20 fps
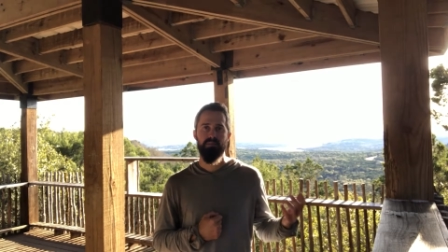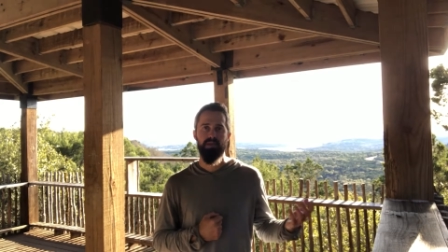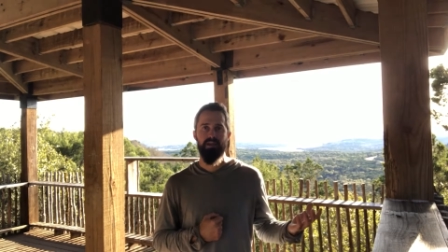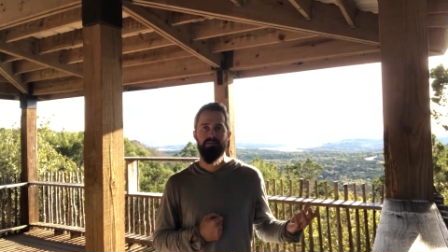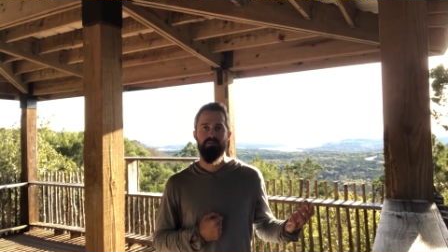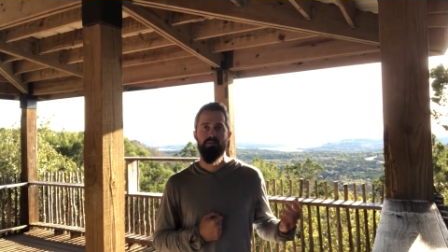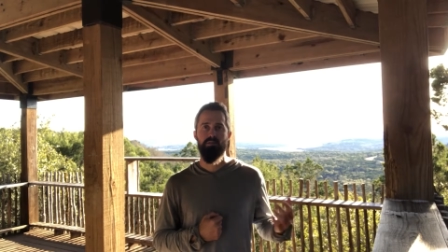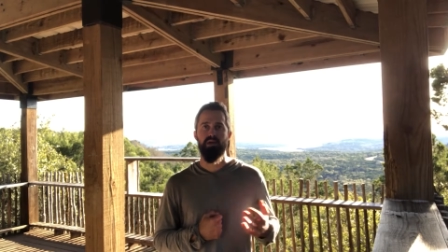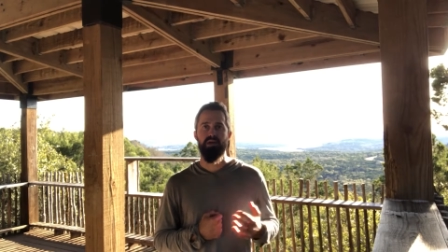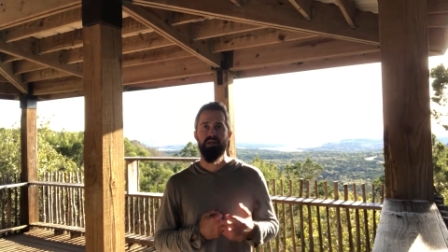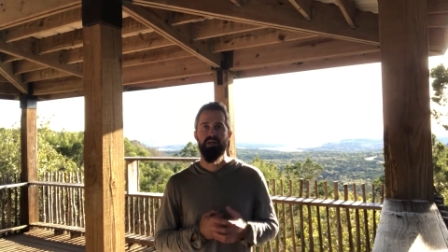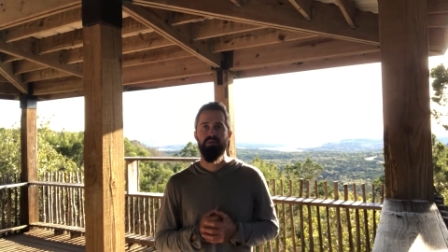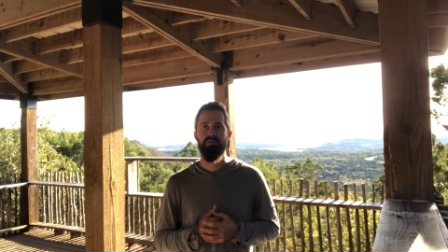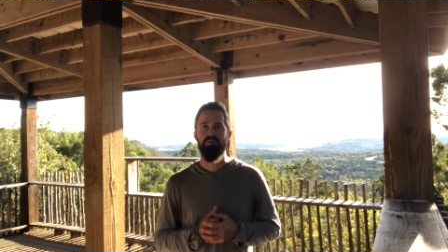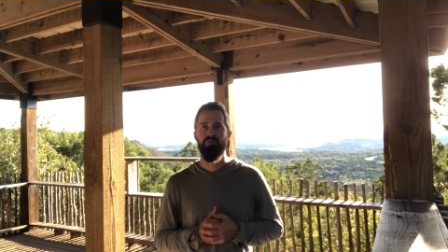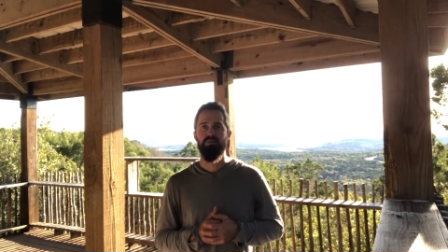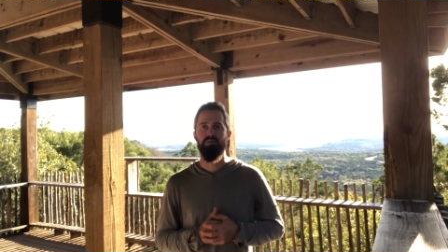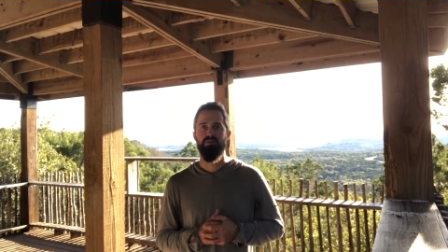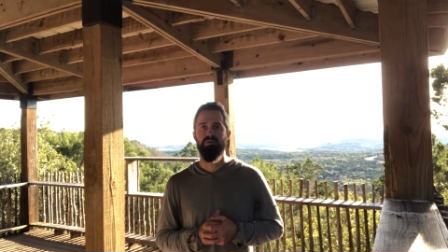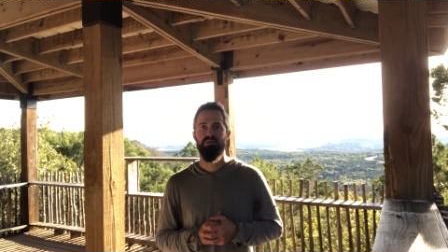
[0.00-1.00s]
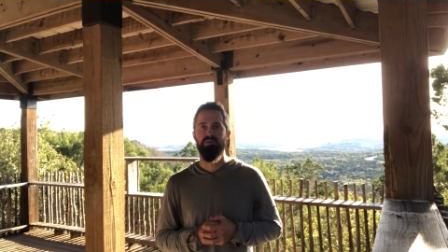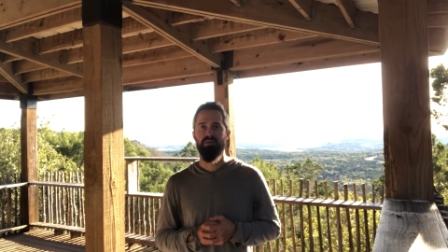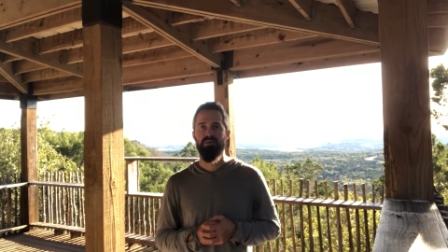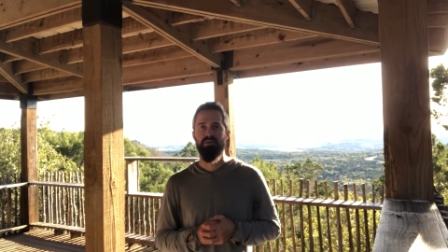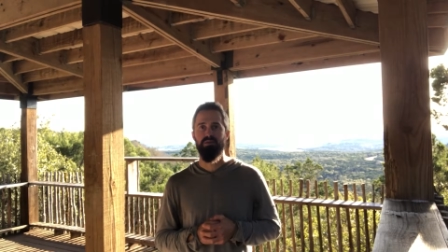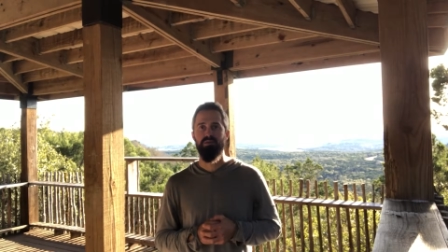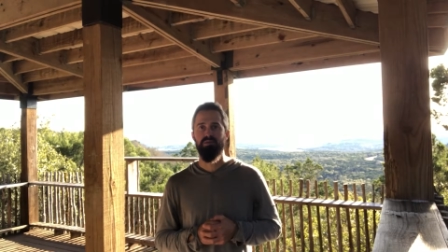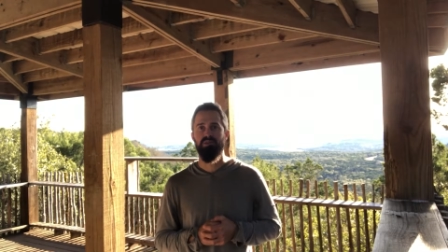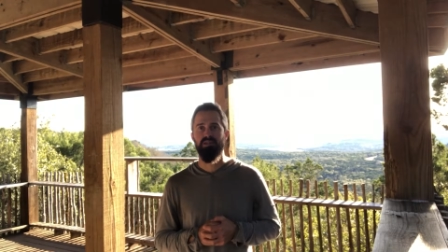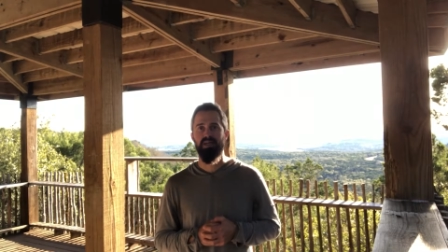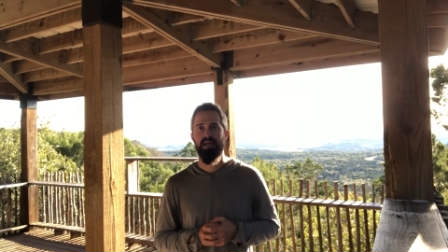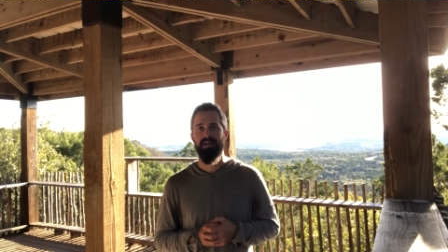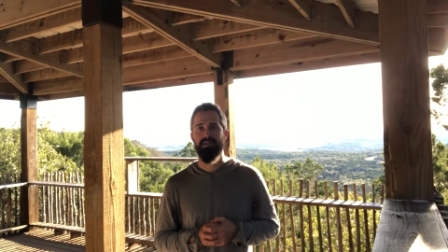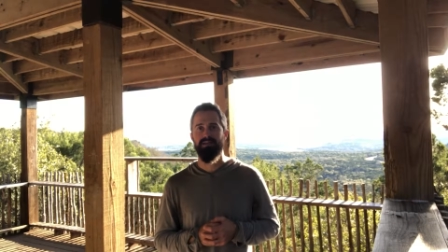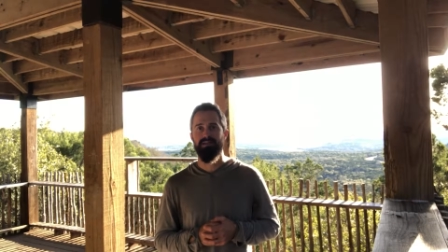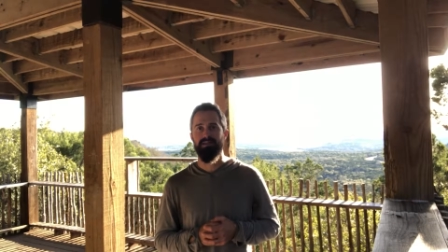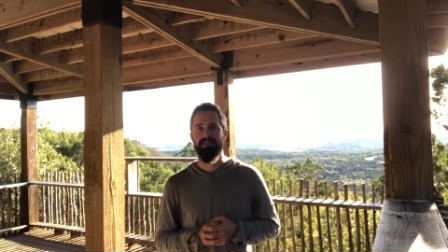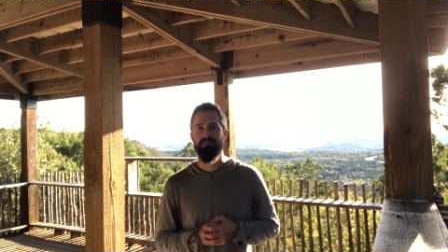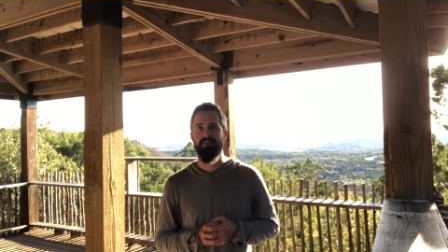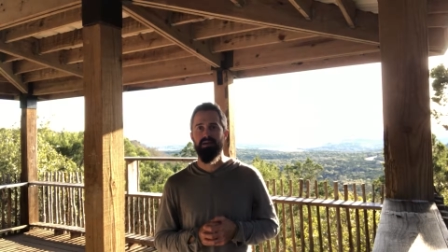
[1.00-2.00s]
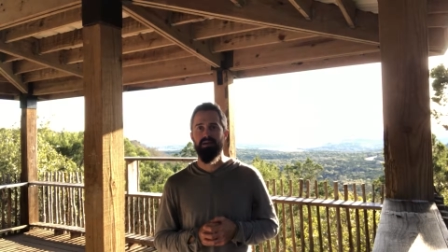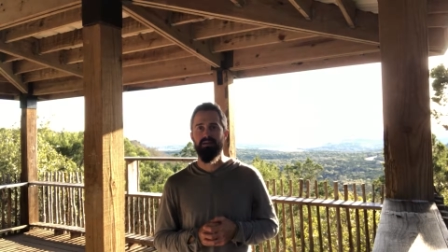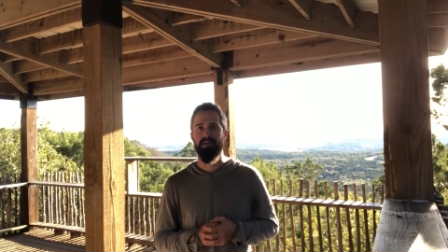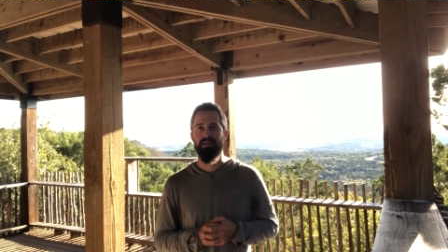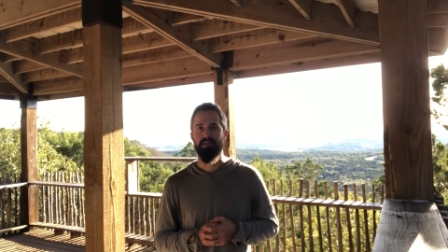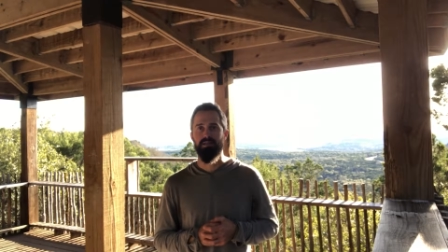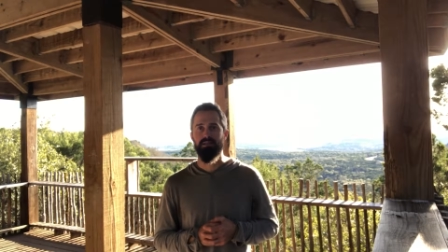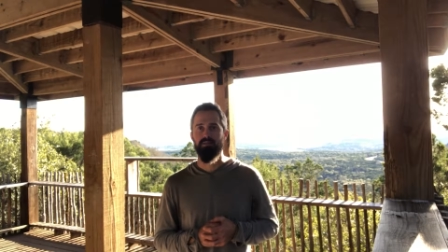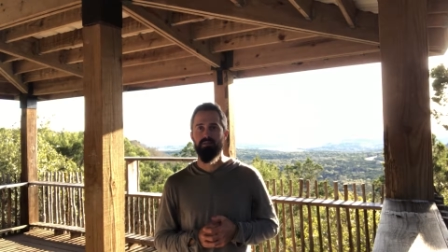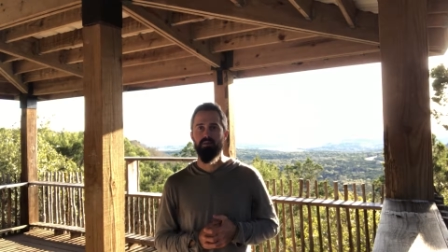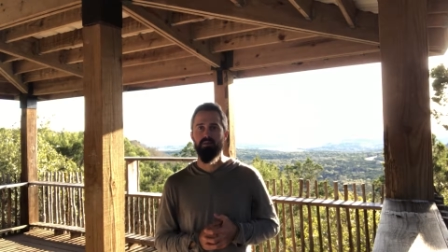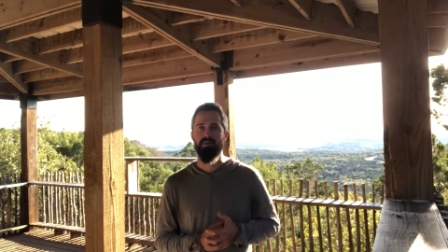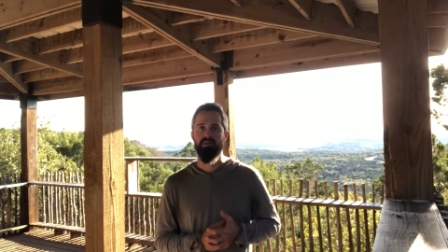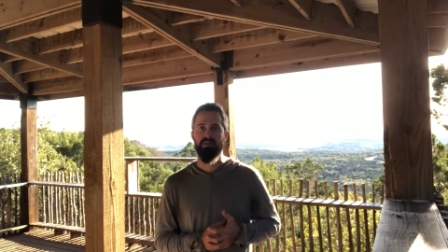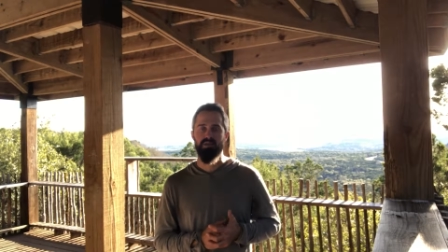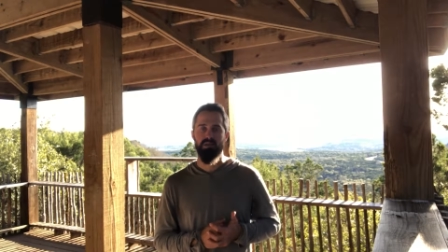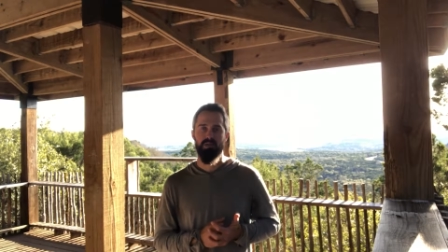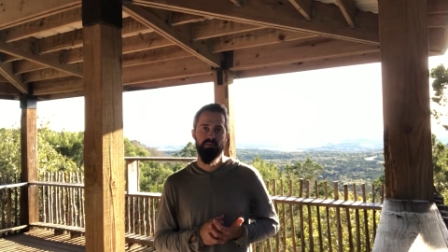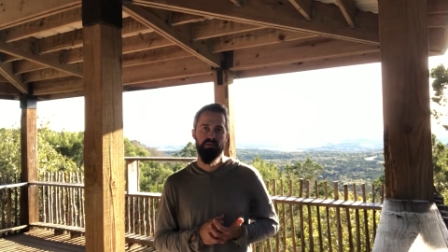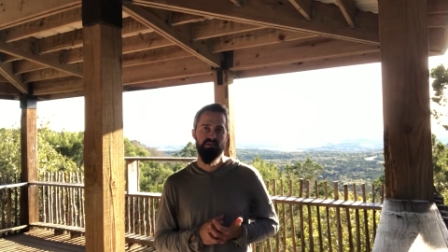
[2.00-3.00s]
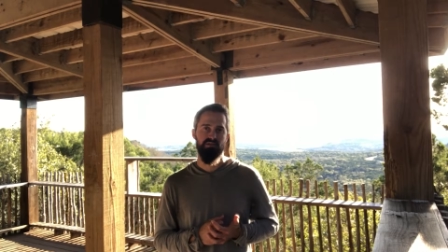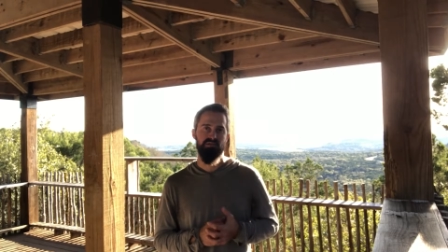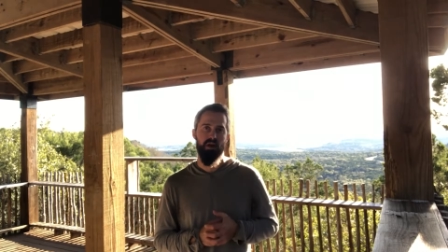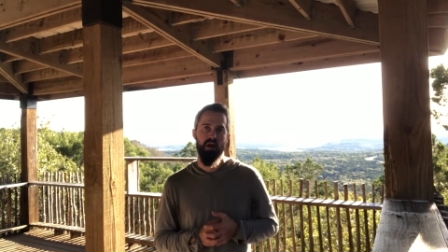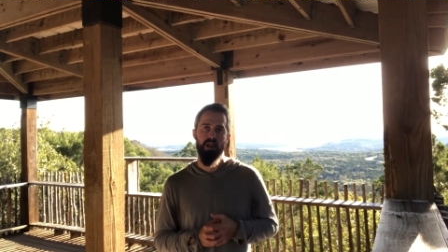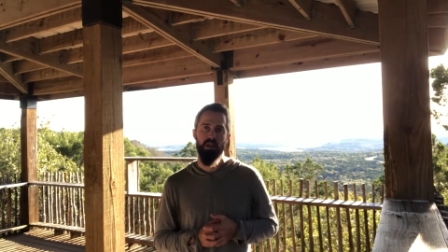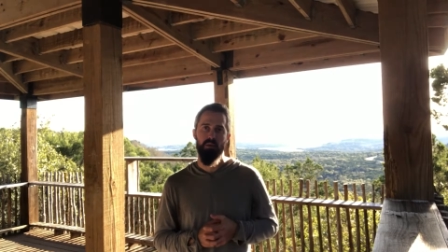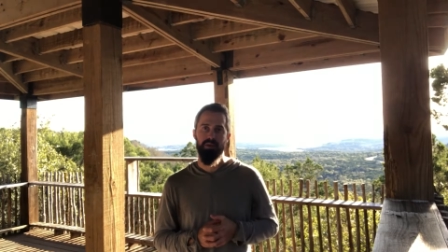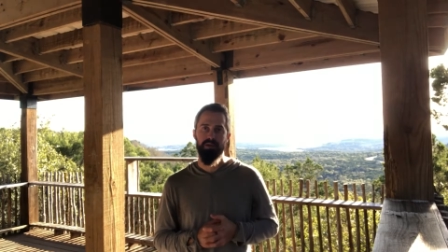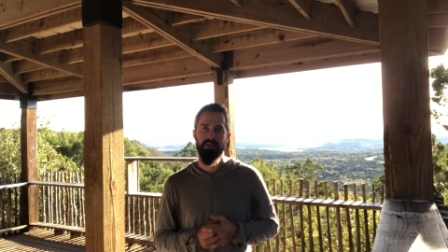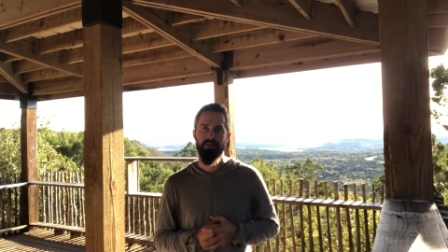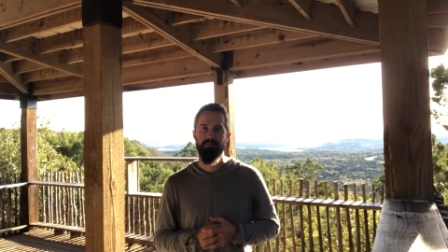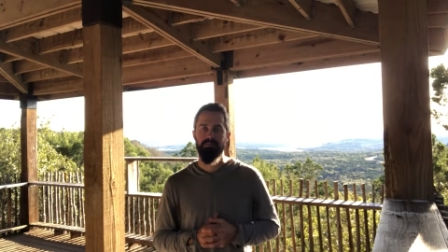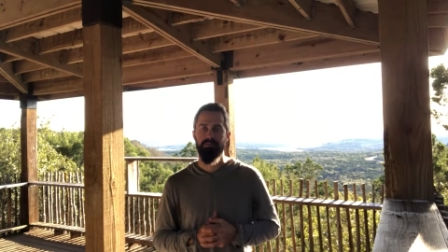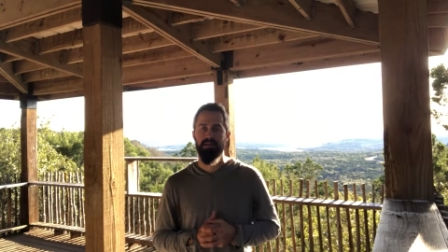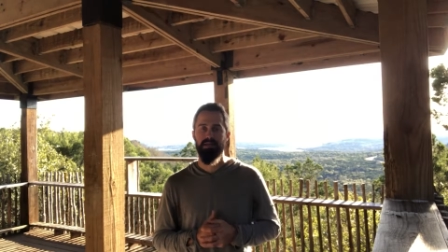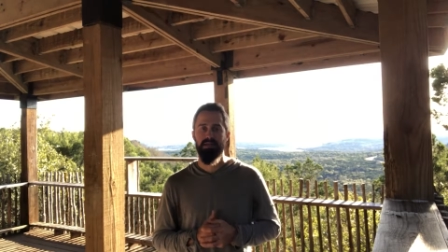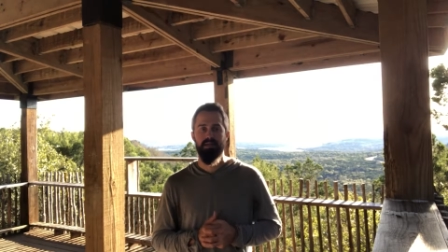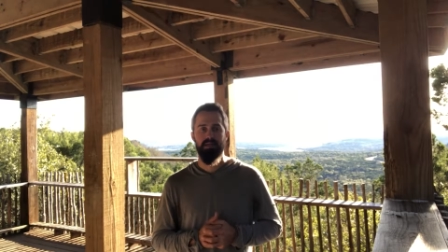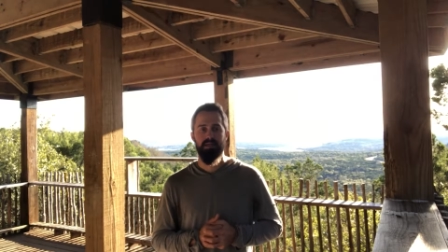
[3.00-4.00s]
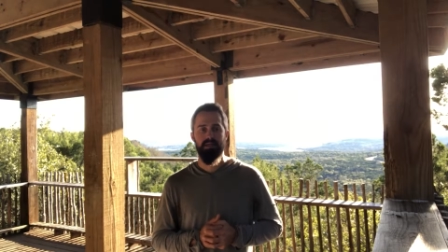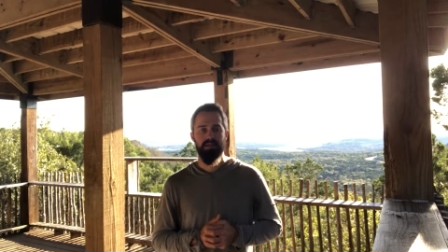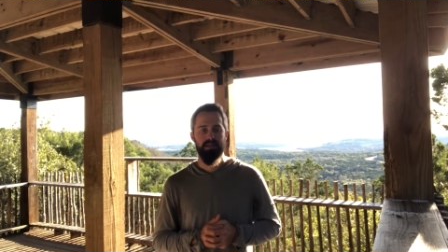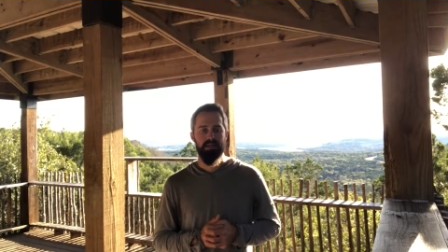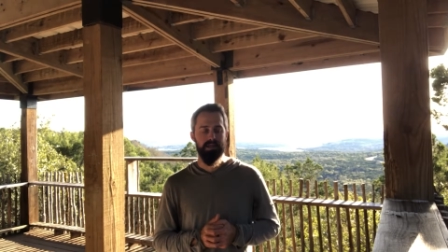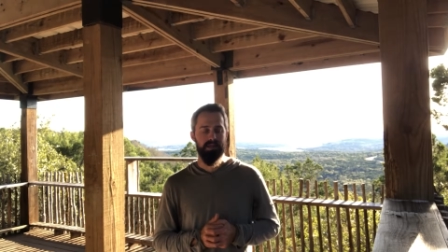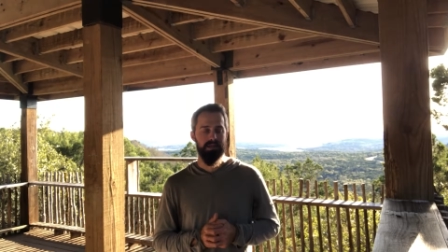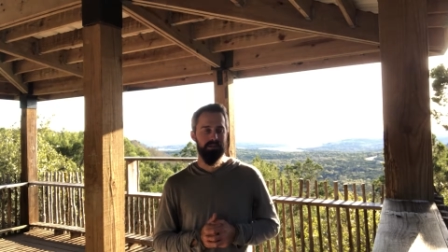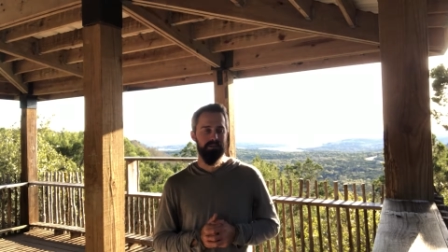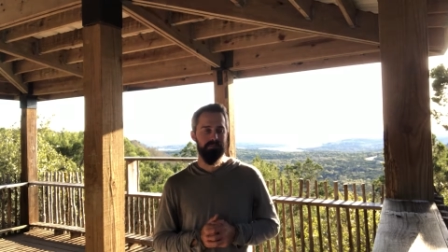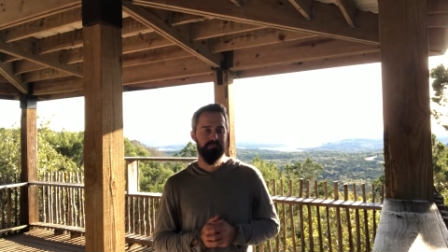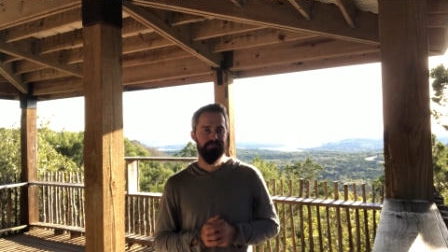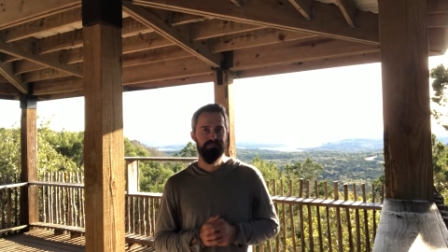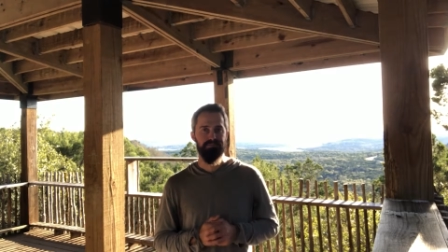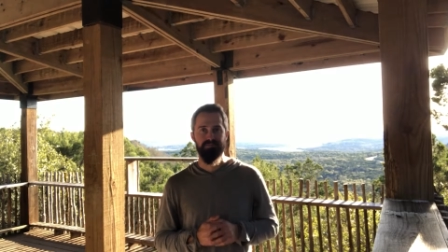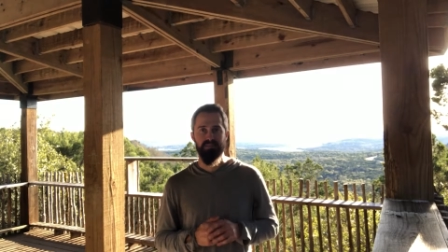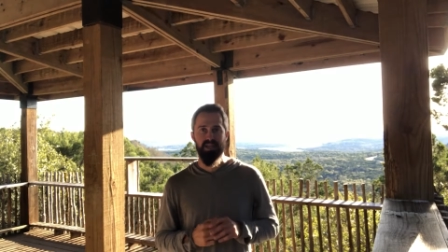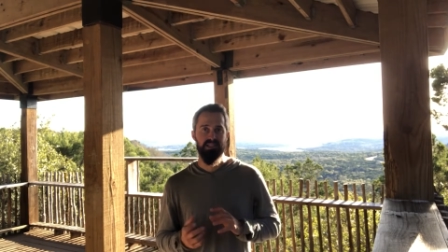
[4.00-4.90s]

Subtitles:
everybody who's enthusiastic about that sport is going to be following them.